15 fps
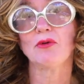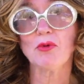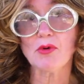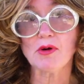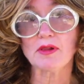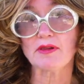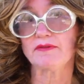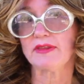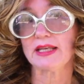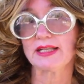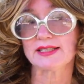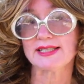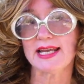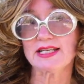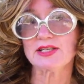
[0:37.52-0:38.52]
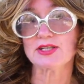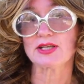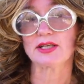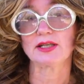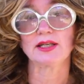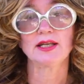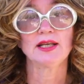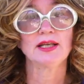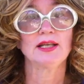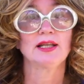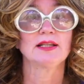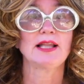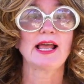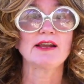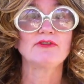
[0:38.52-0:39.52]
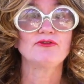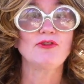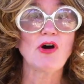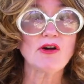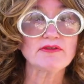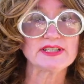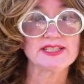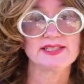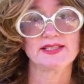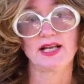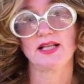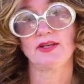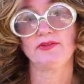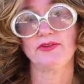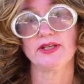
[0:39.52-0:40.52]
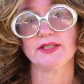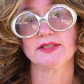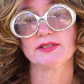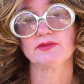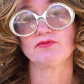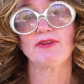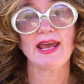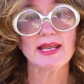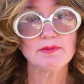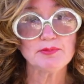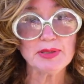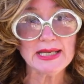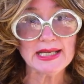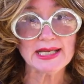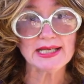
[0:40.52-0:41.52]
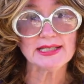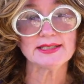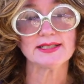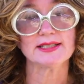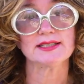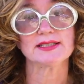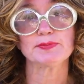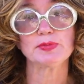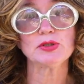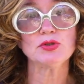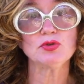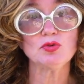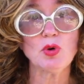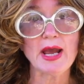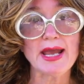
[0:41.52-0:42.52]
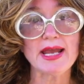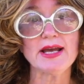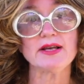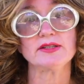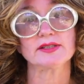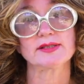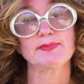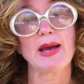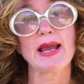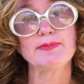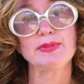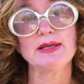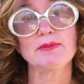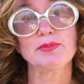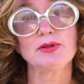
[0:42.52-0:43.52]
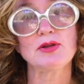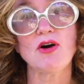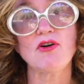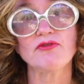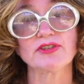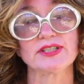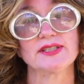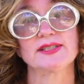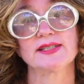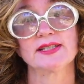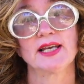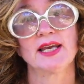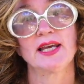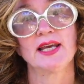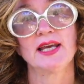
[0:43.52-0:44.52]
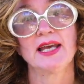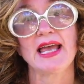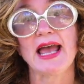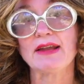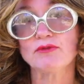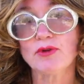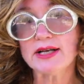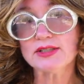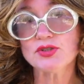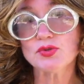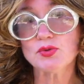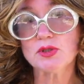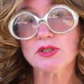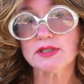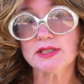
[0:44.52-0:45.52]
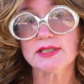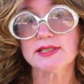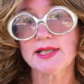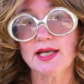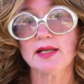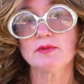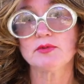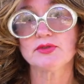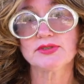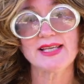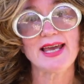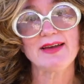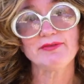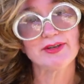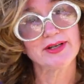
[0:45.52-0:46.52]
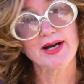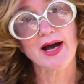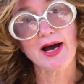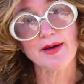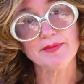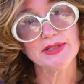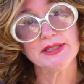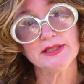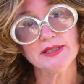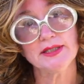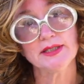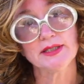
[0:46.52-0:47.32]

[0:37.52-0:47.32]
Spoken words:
all of the attention, like forest elephants, red pandas, blue whales, piping plovers. And what do all these animals have in common?